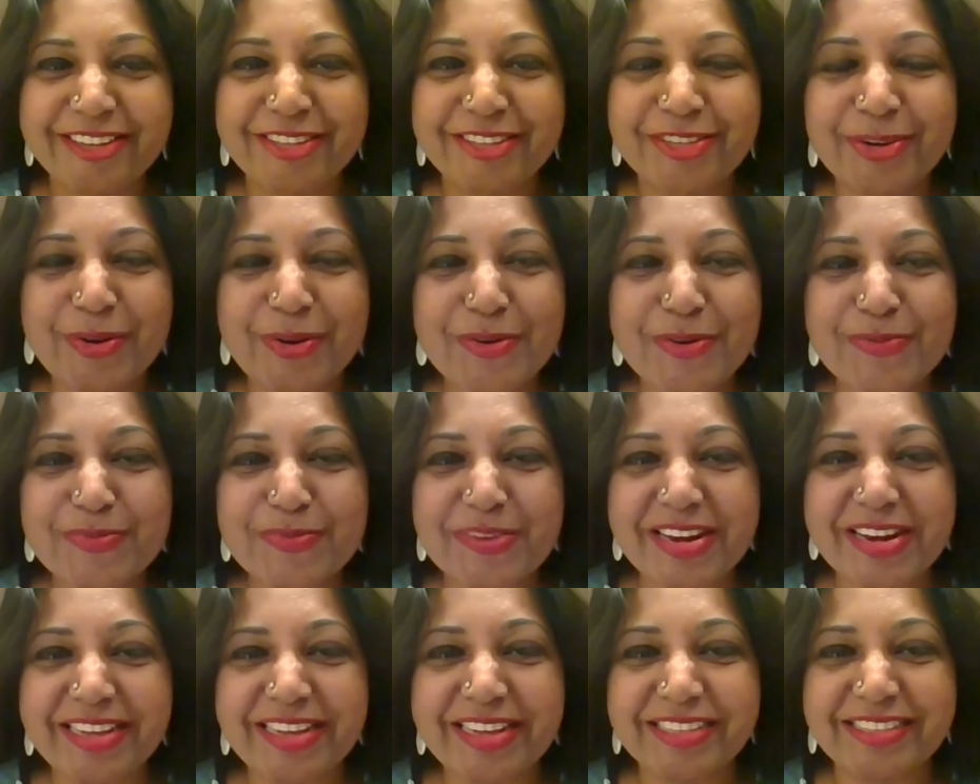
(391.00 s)
Don't
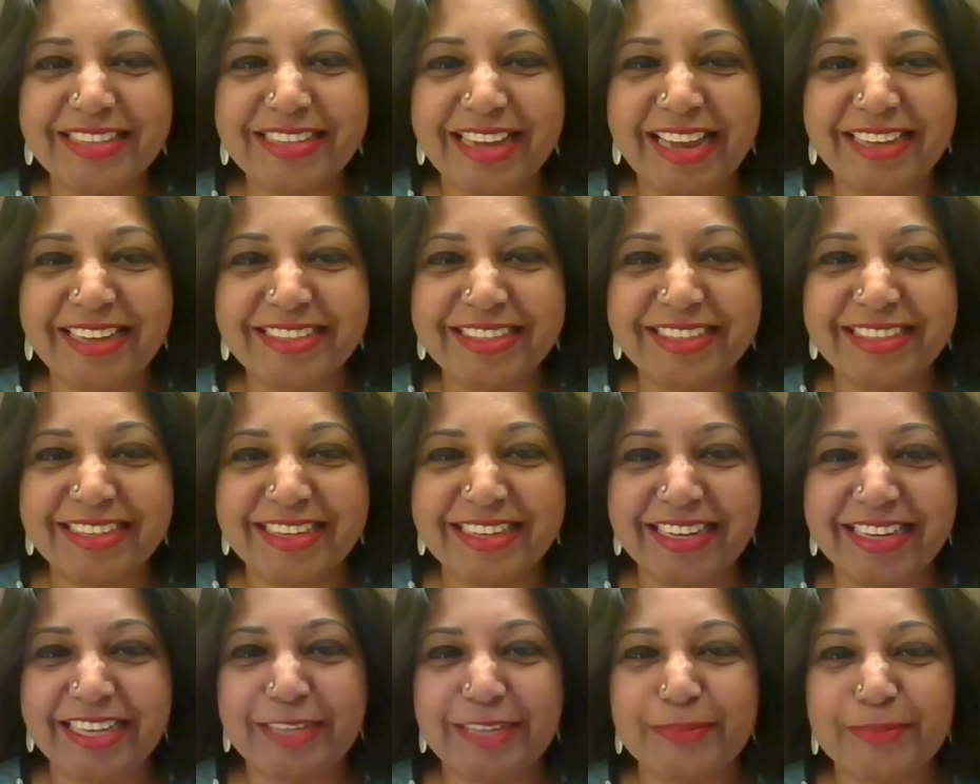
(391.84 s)
press the enter
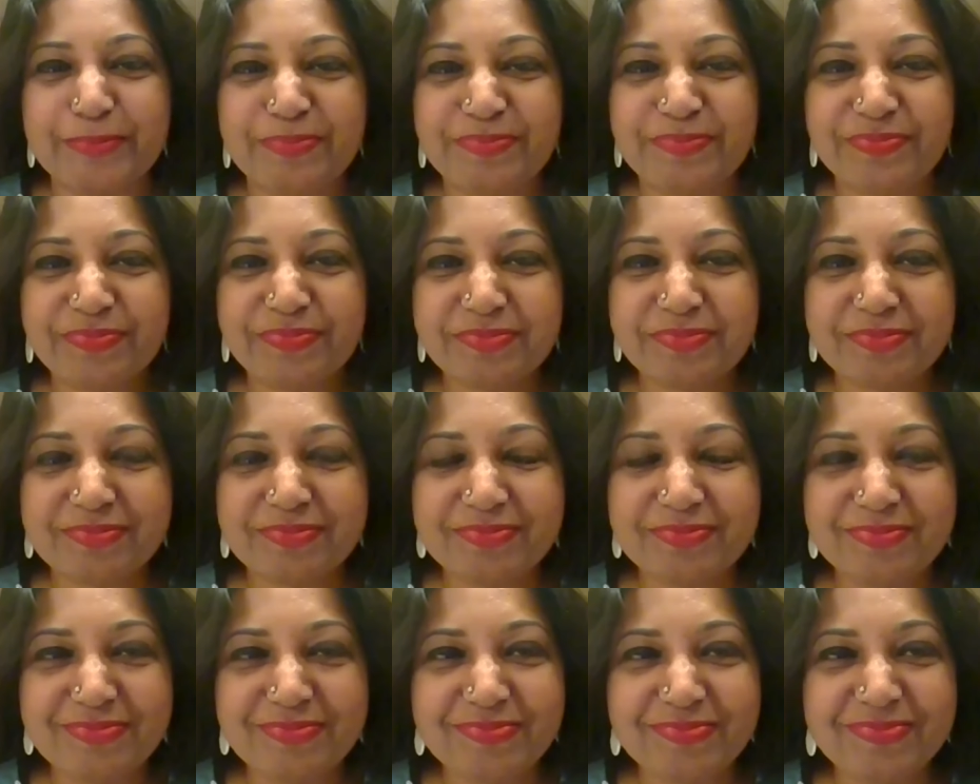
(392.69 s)
key.
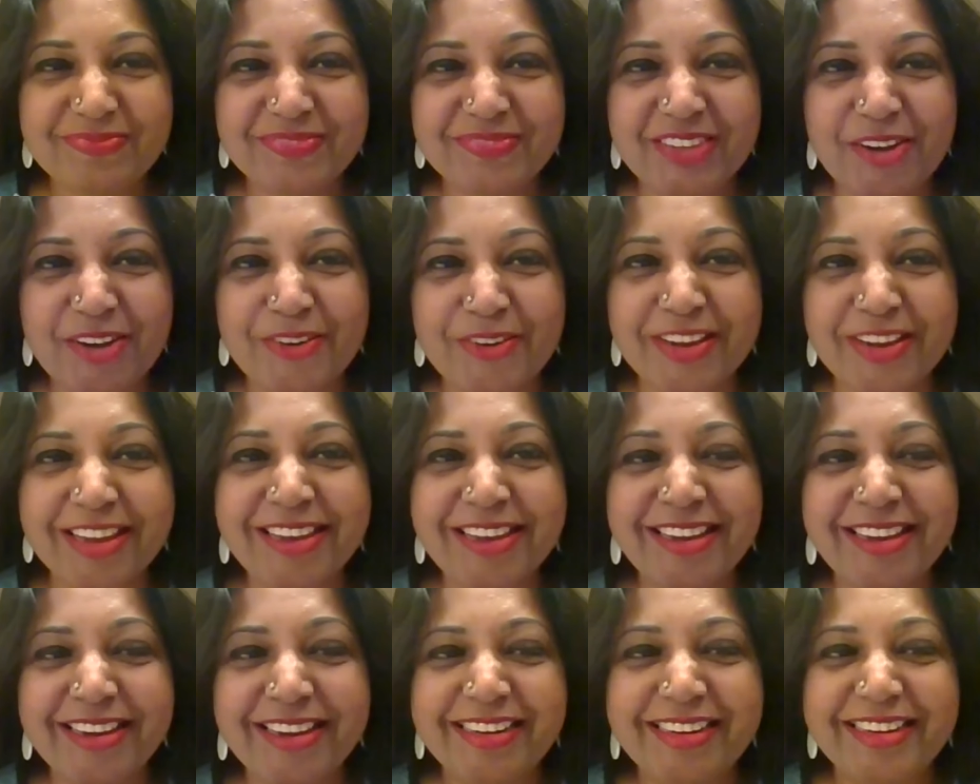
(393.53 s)

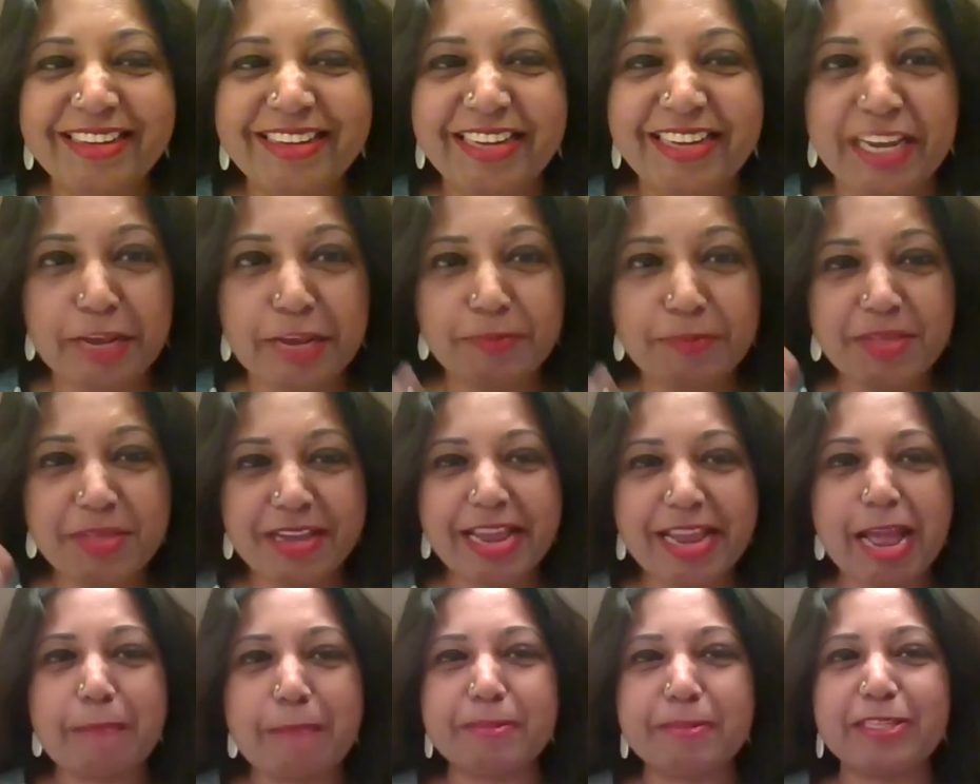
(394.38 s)
Okay, keep the
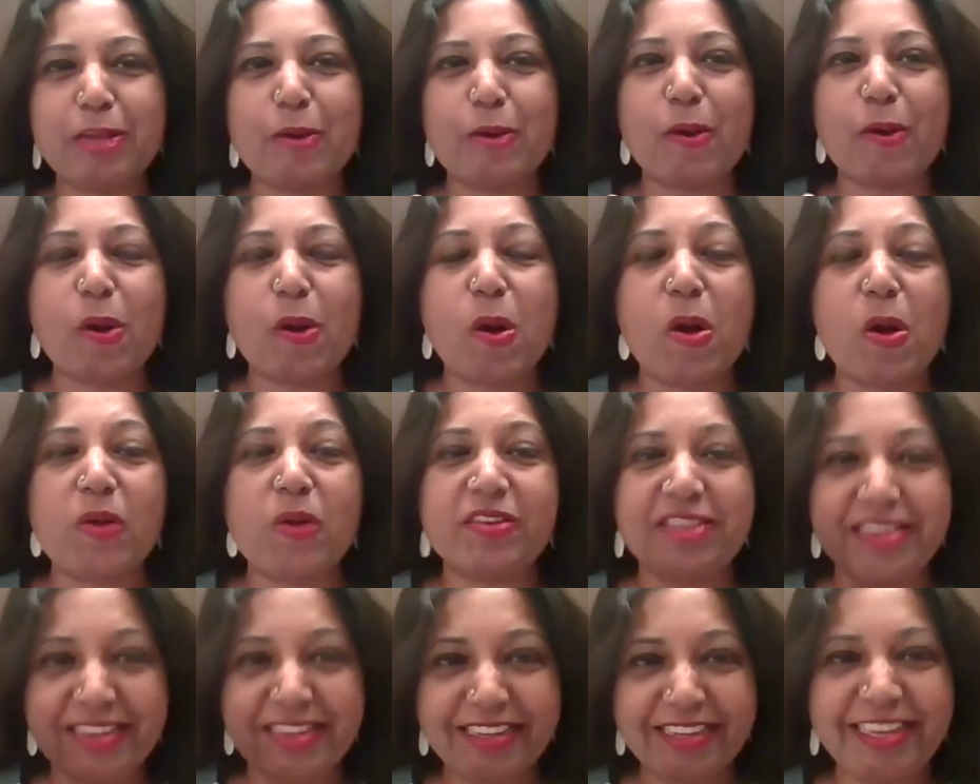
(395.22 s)
caps lock
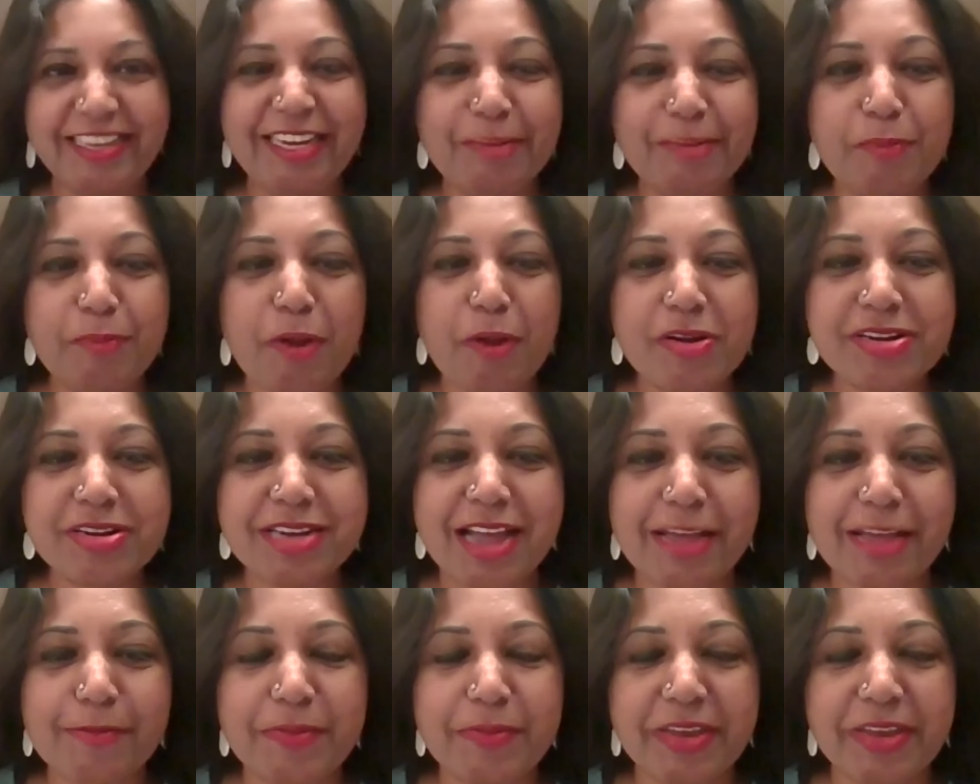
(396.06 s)
on, keep on
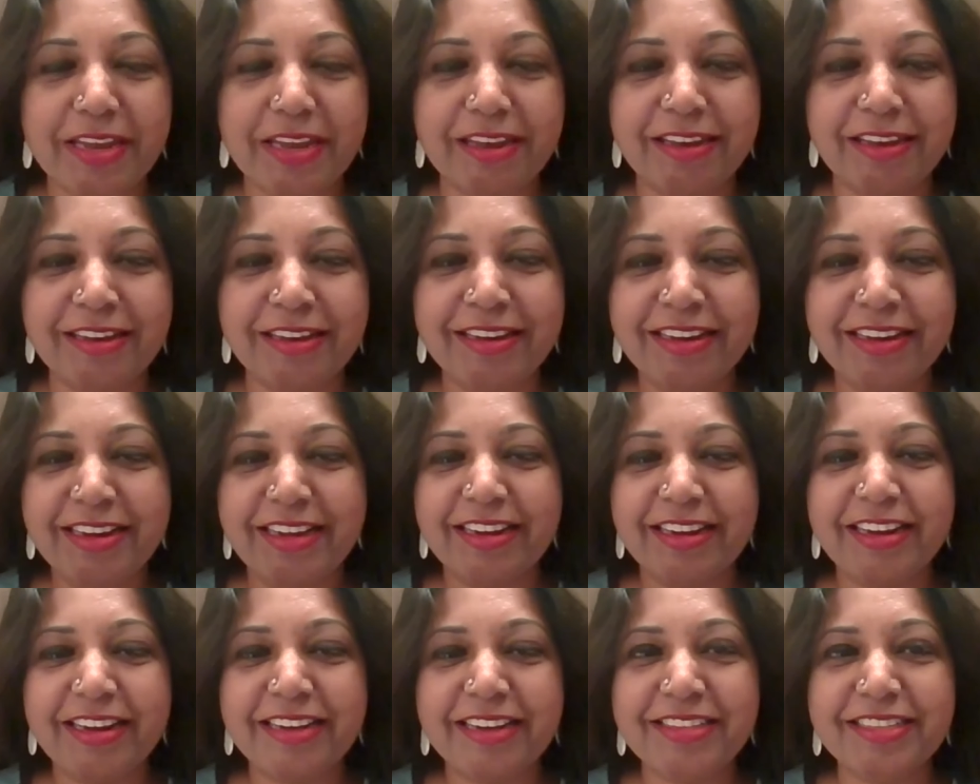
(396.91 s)
typing.
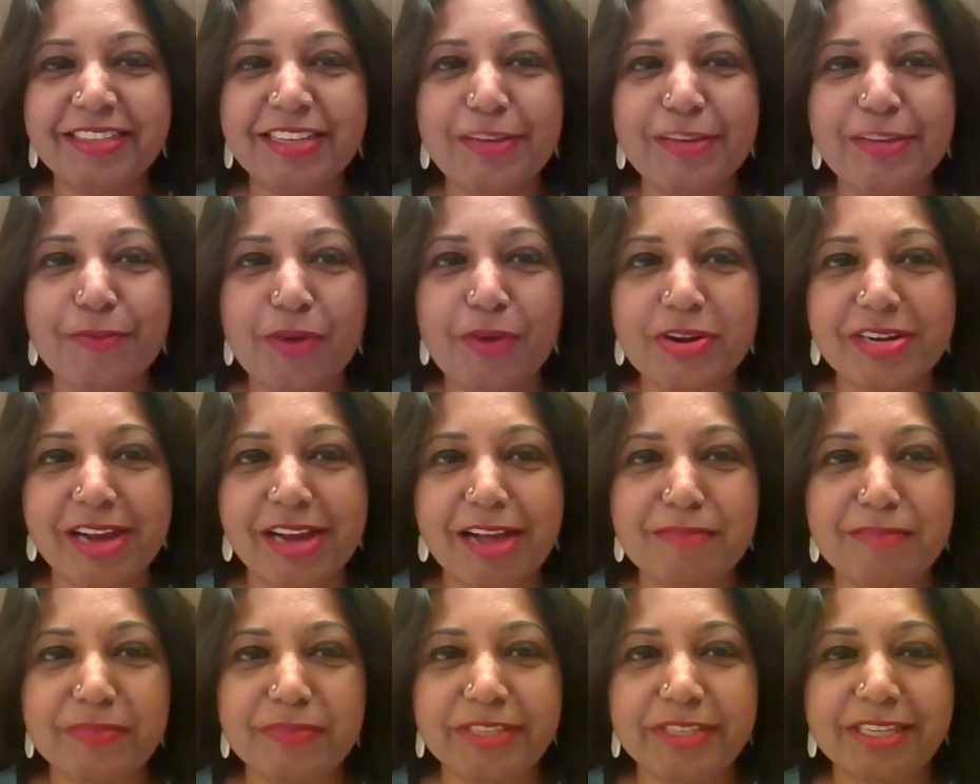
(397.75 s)
Let's see what
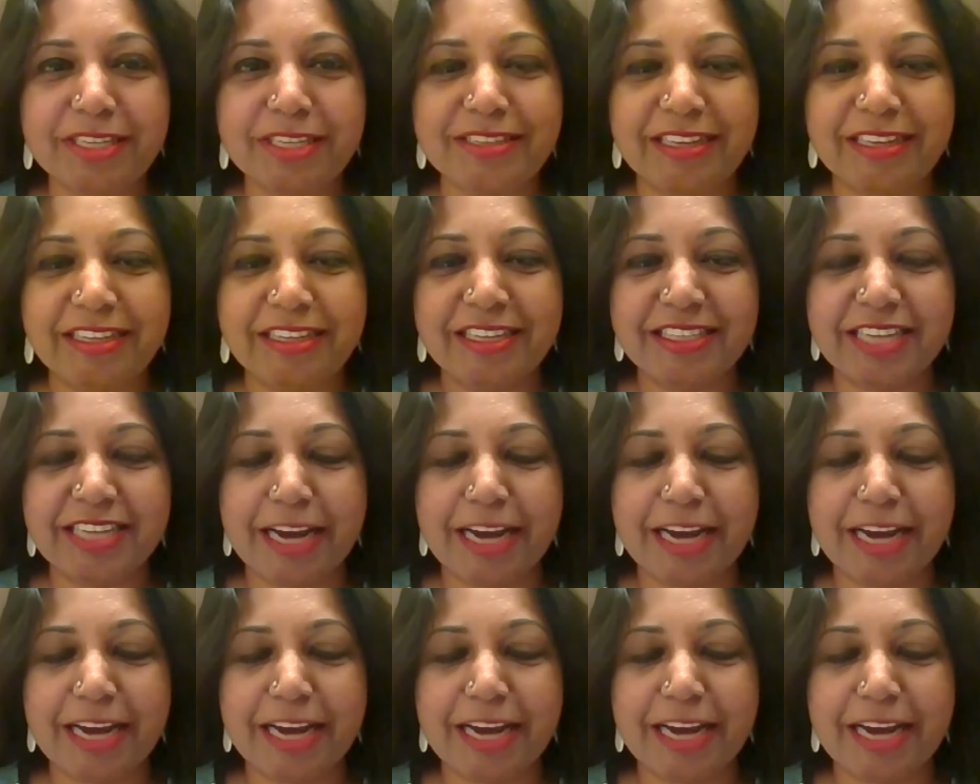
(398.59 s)
comes in the